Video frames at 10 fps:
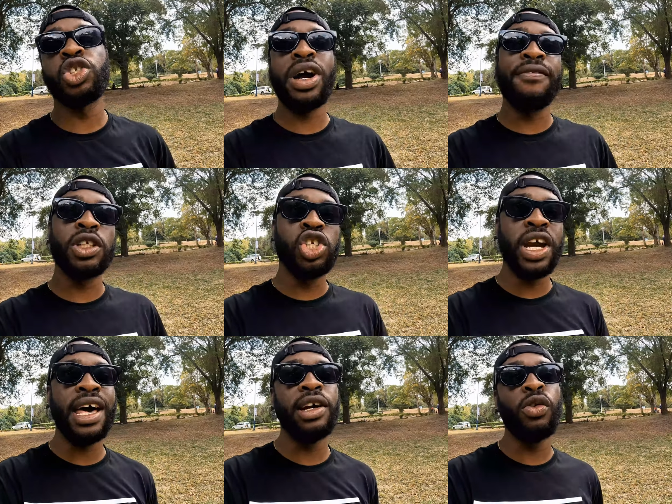for Travel
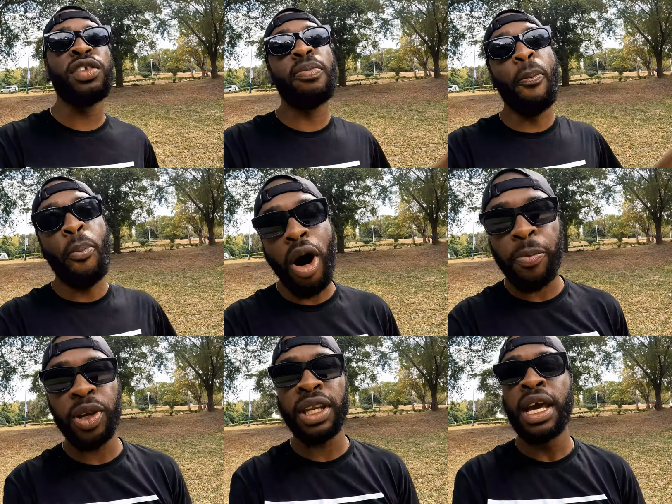Channel is
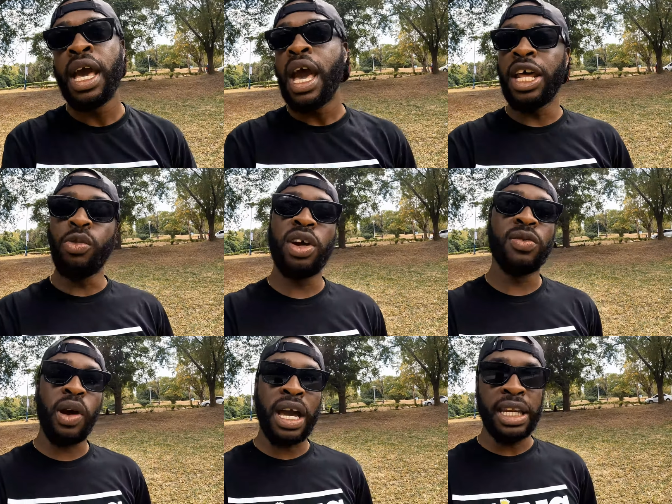popping.
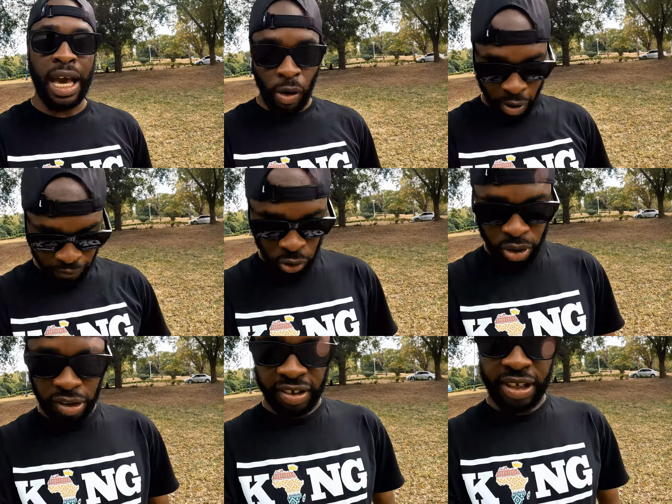Anyways, right now I've, you
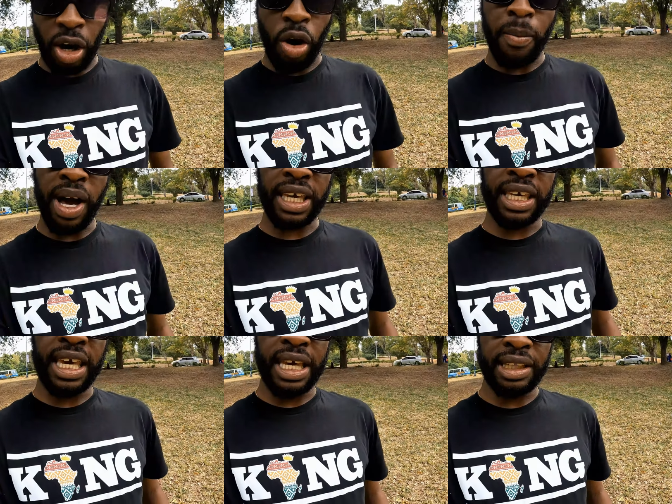can see I've got my
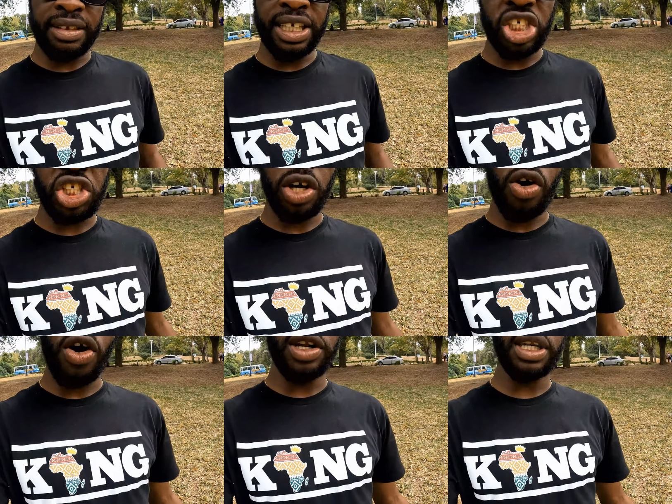King t-shirt
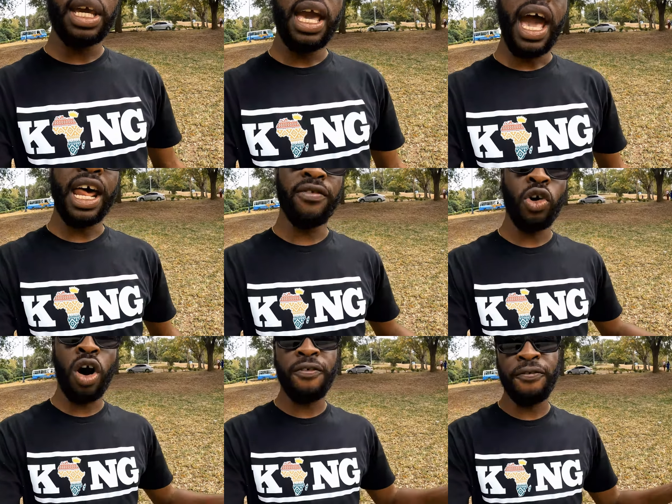on, and I've
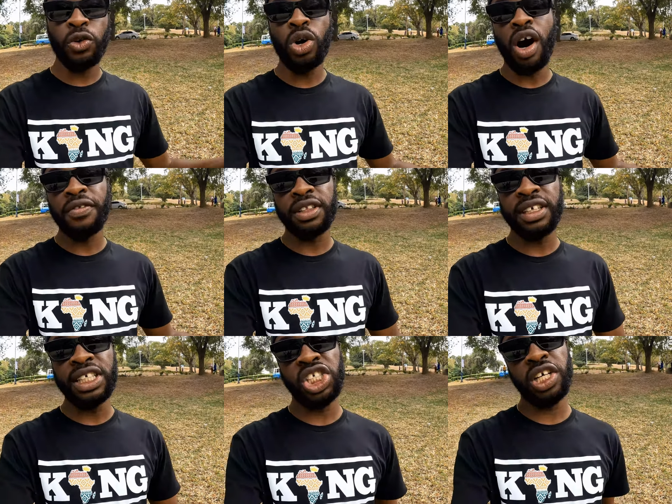got a few other
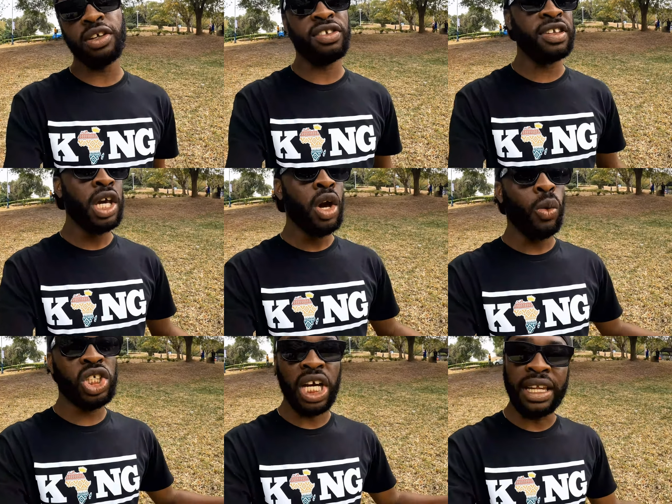t-shirts
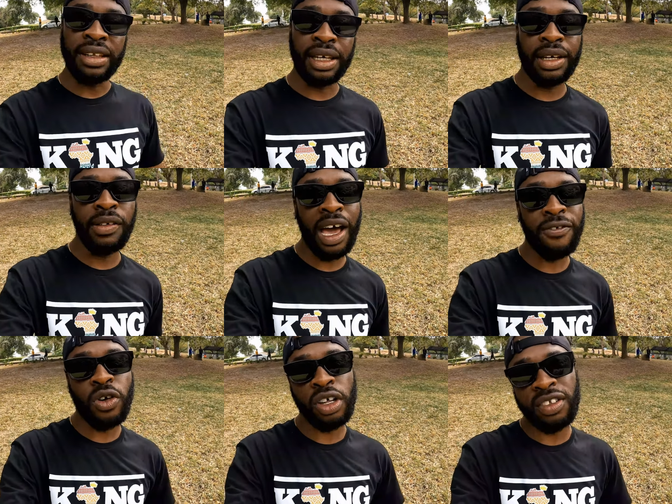which I did, like
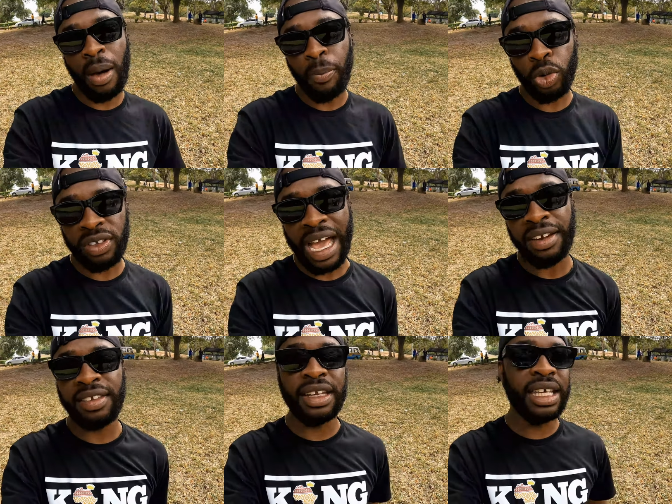for example
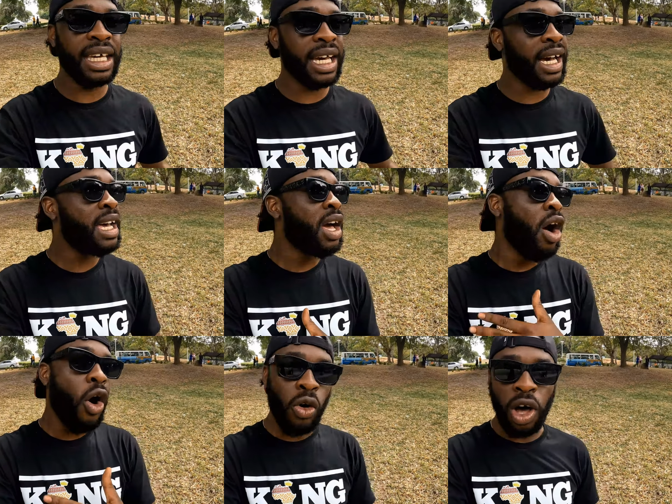Tanzania,
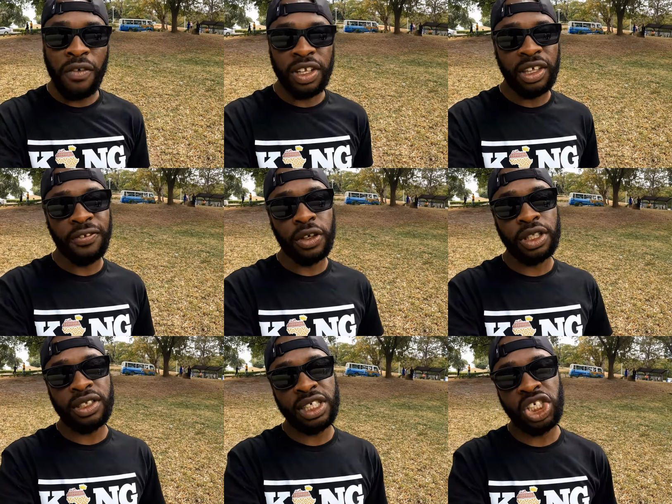whole other
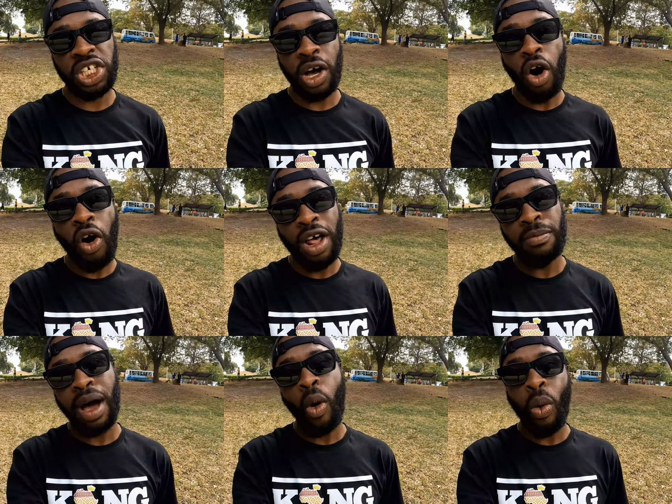different t-shirt on
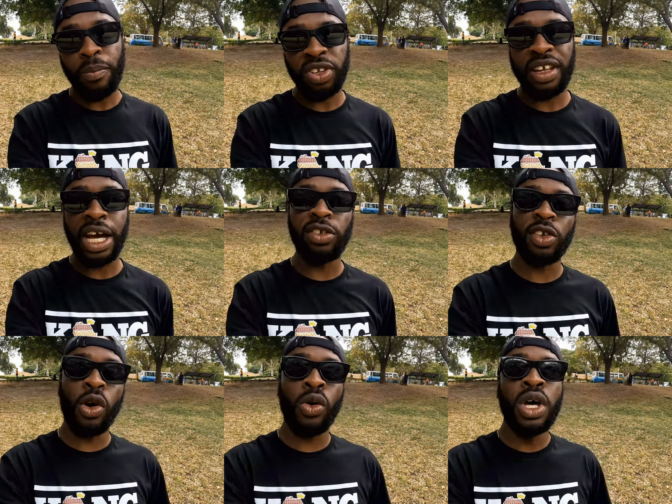my website.
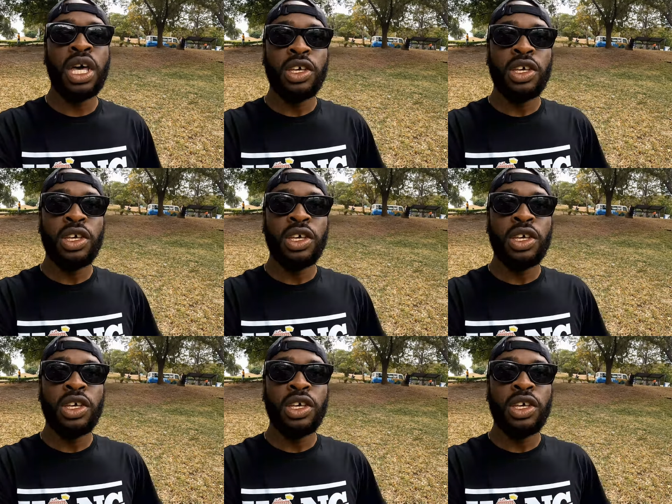So